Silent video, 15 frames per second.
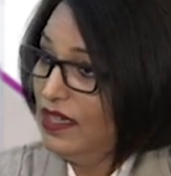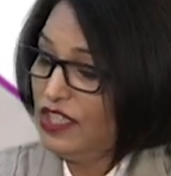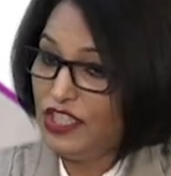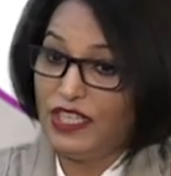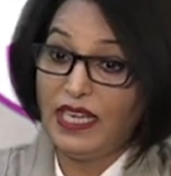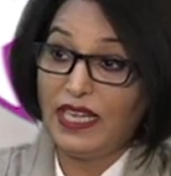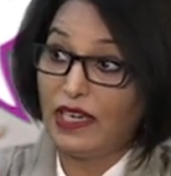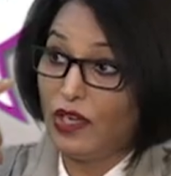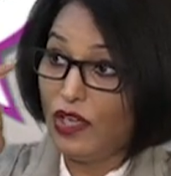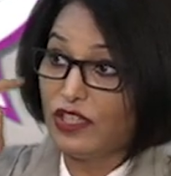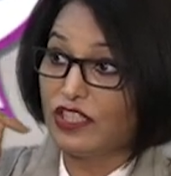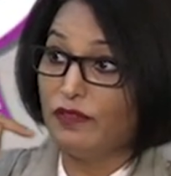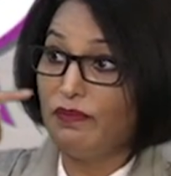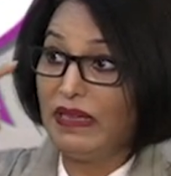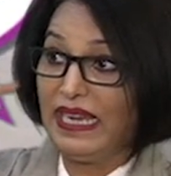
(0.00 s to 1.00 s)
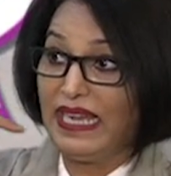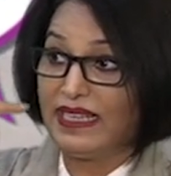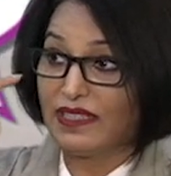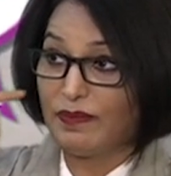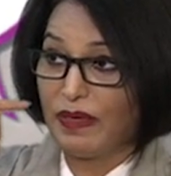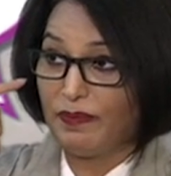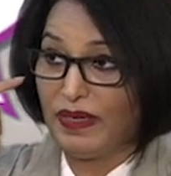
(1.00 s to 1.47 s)
She had a lot of
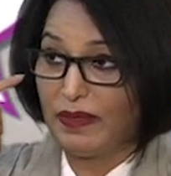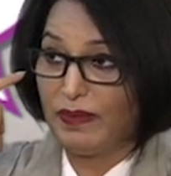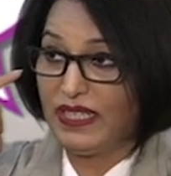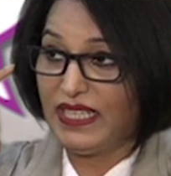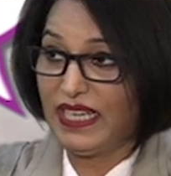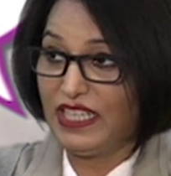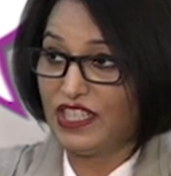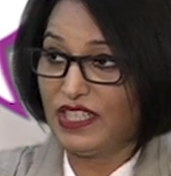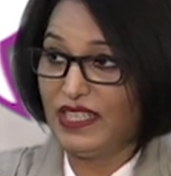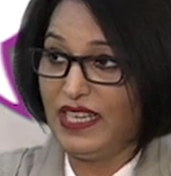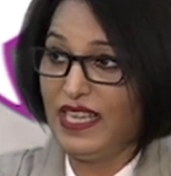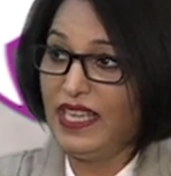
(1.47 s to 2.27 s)
melasma pigmentation here.